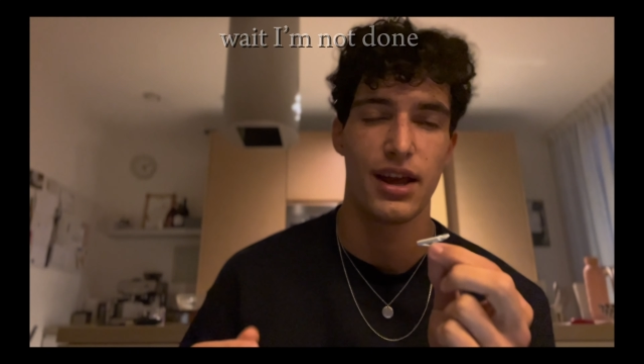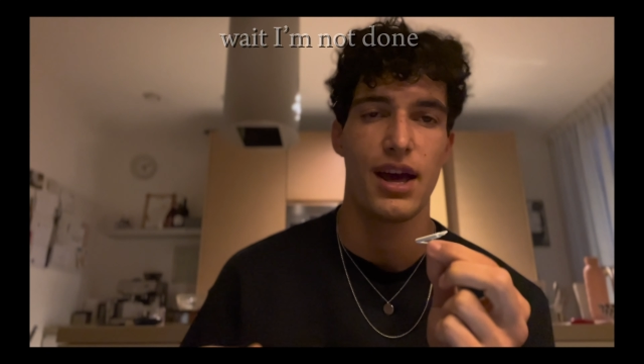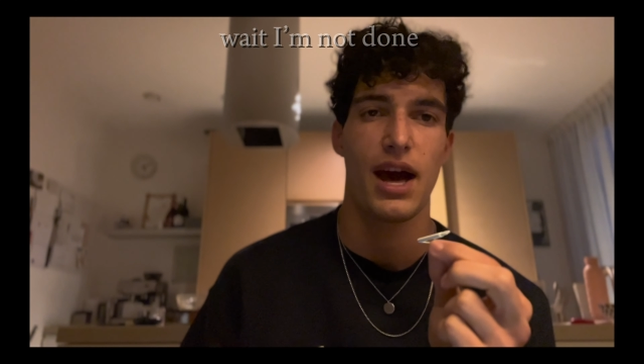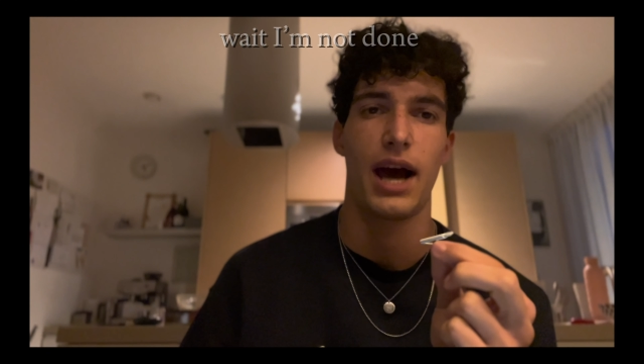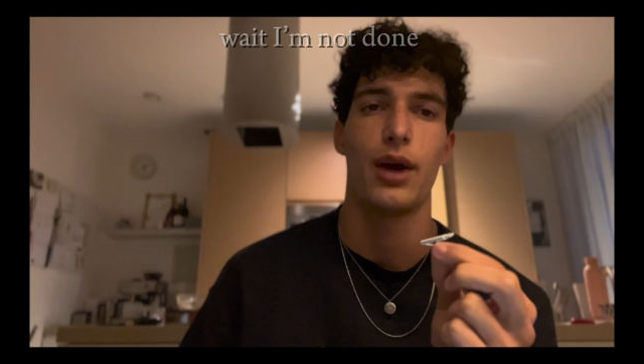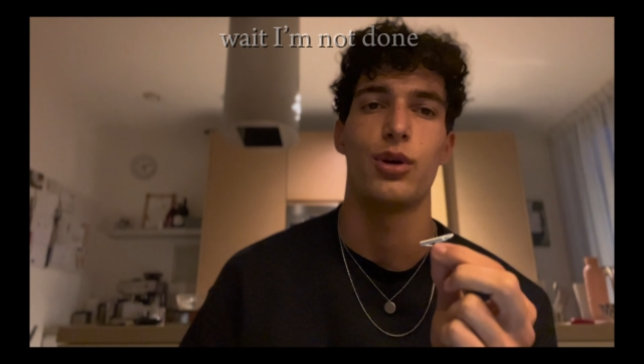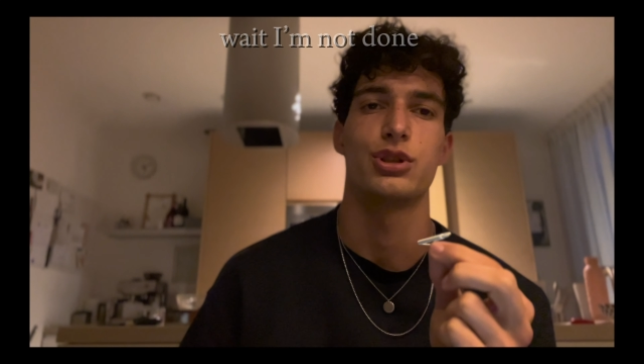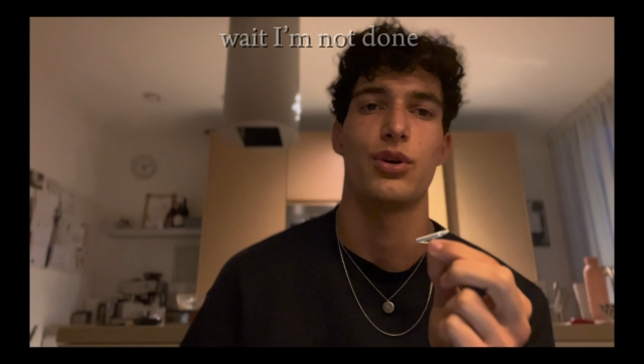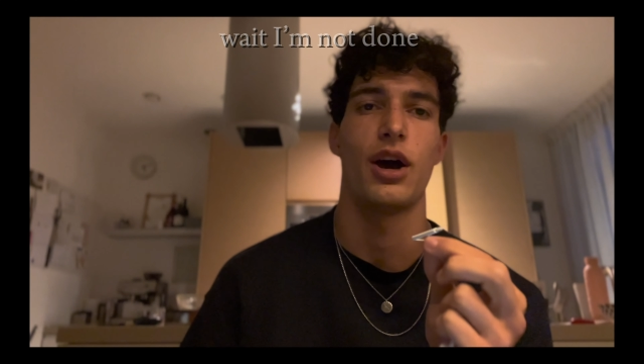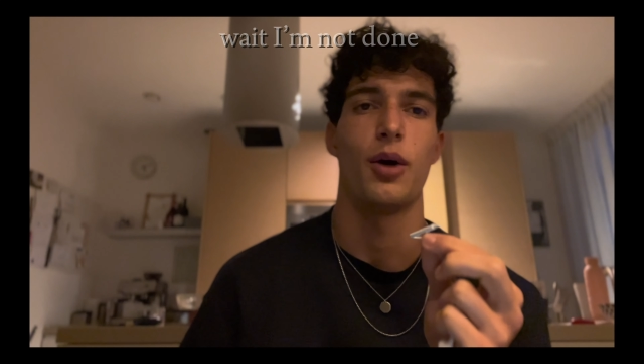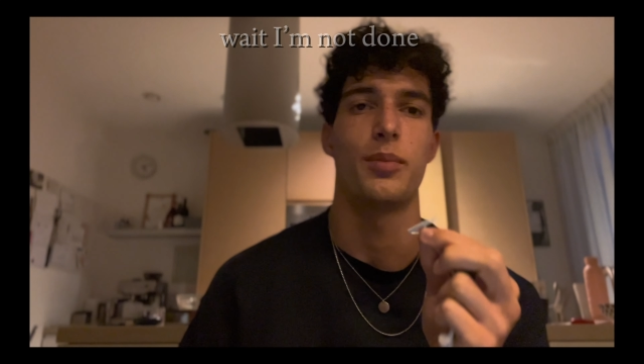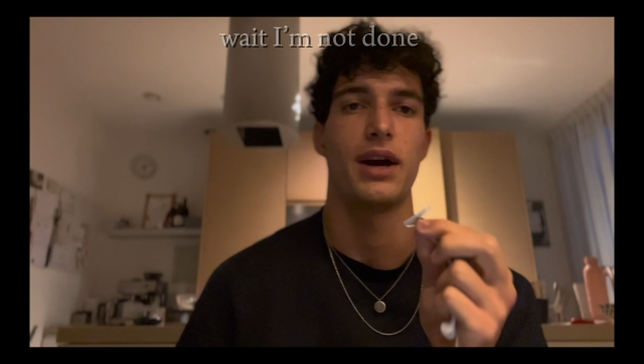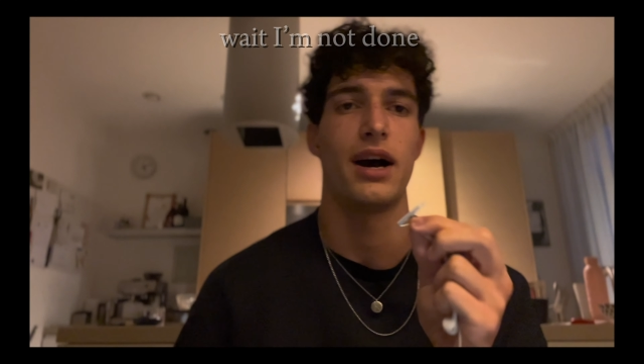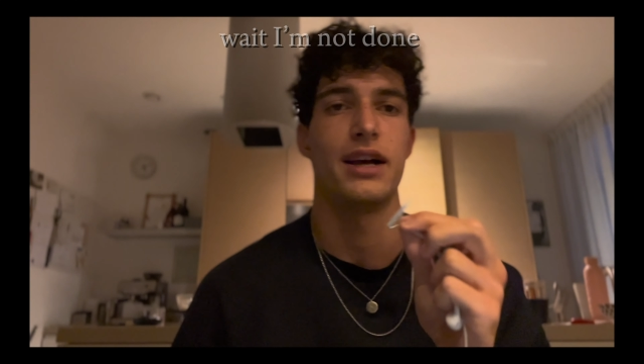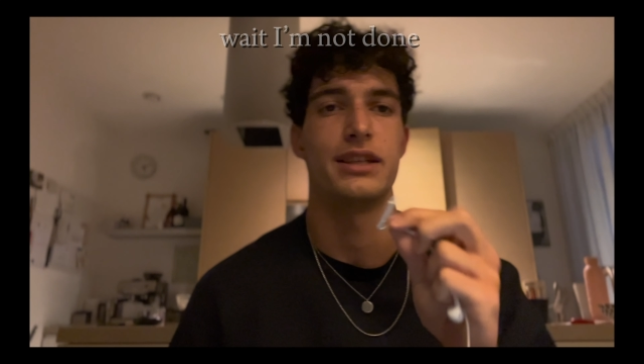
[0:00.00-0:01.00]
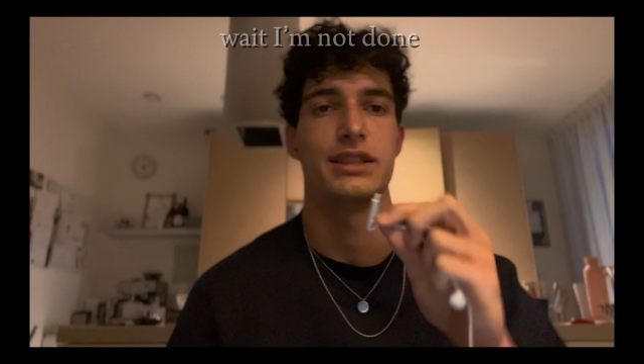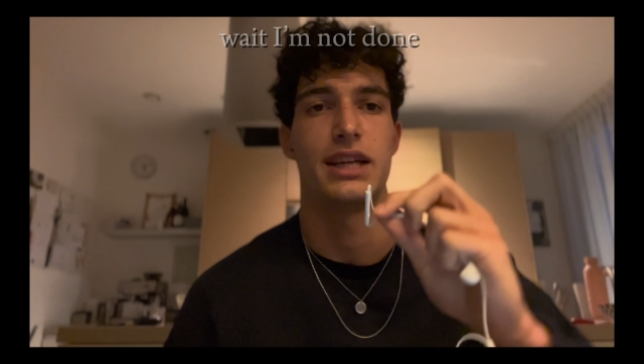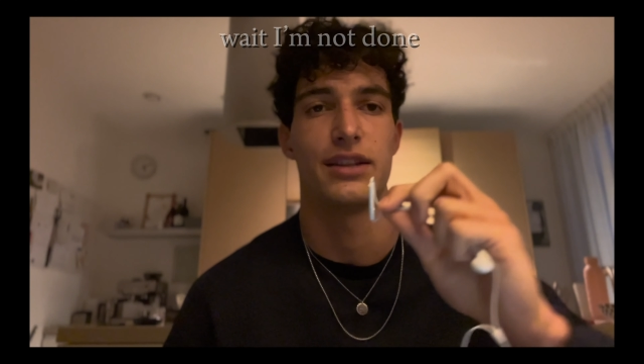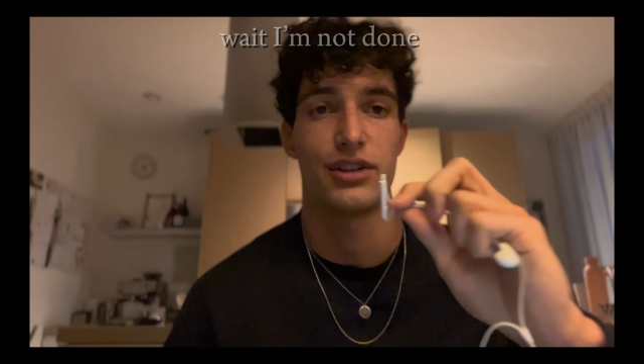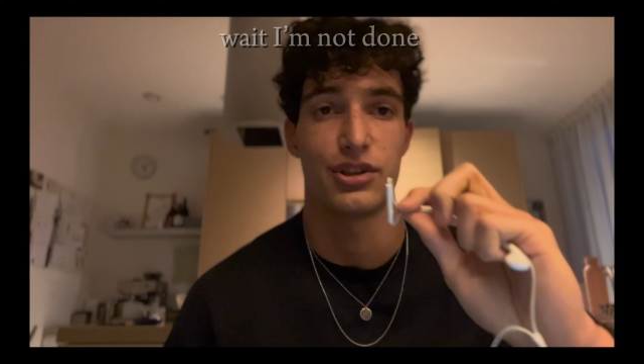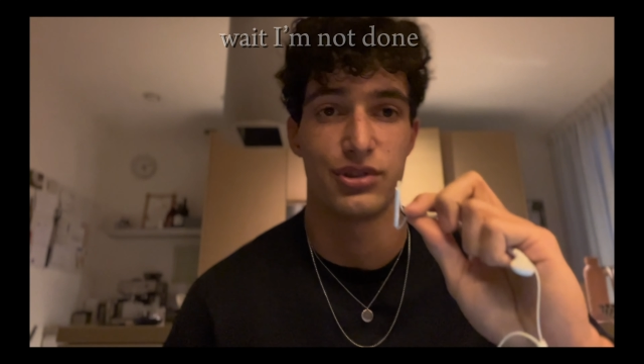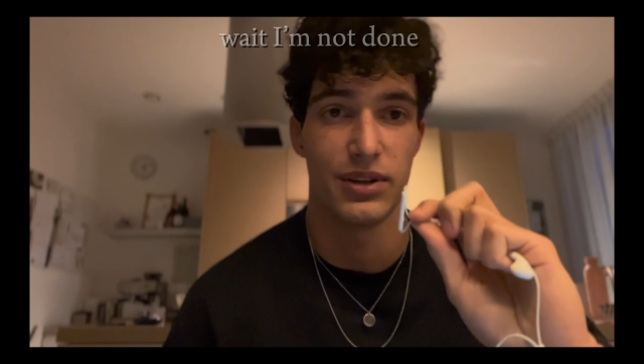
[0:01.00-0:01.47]
I also help guys get
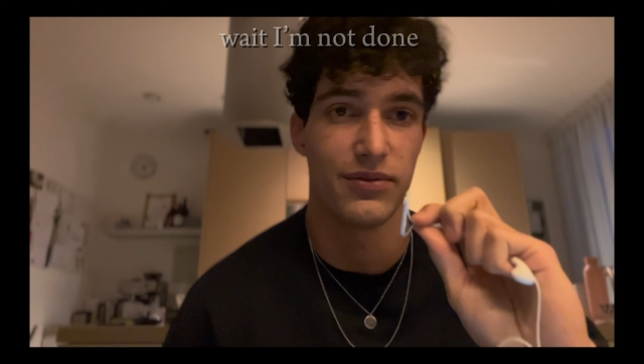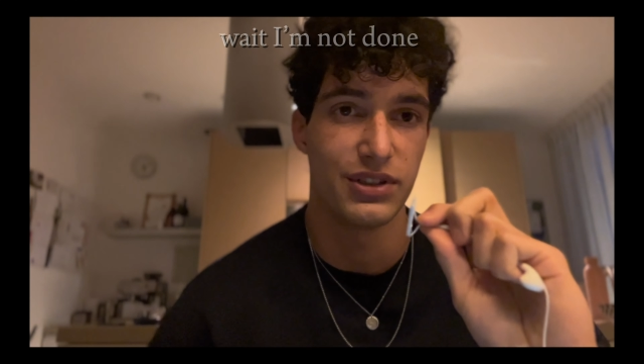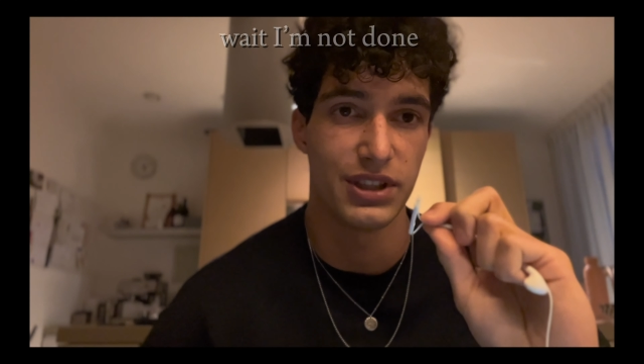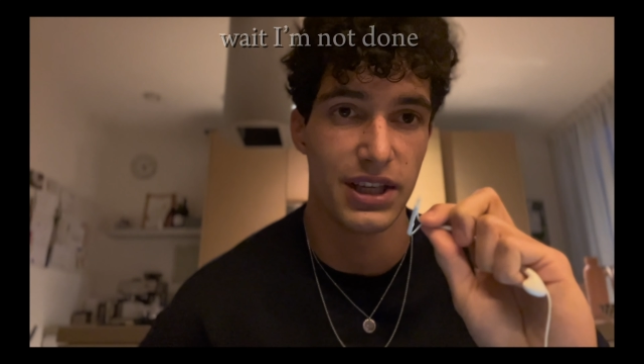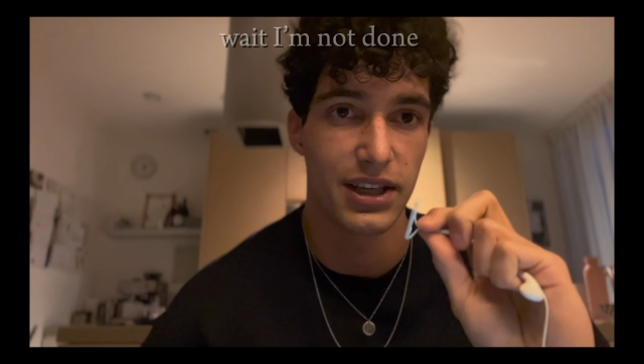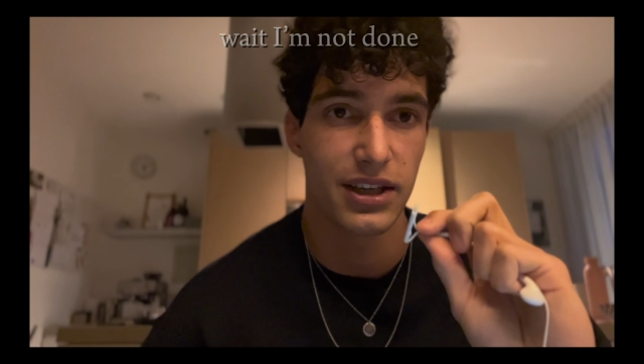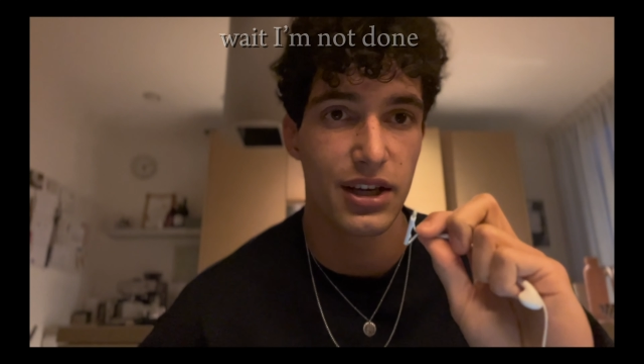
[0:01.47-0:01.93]
their dream physique